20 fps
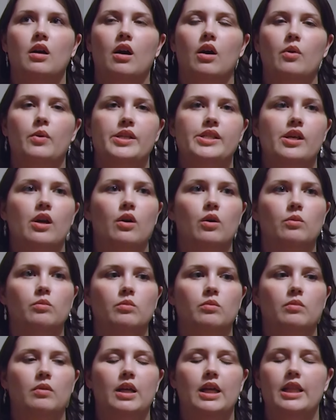oh, he's home.
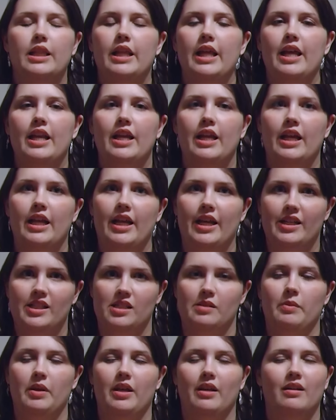And then it
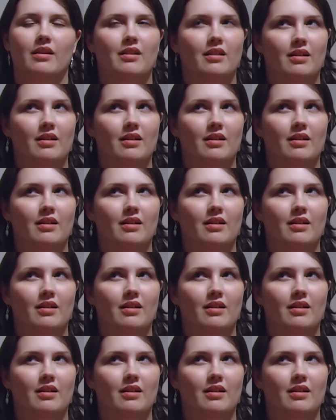hits me.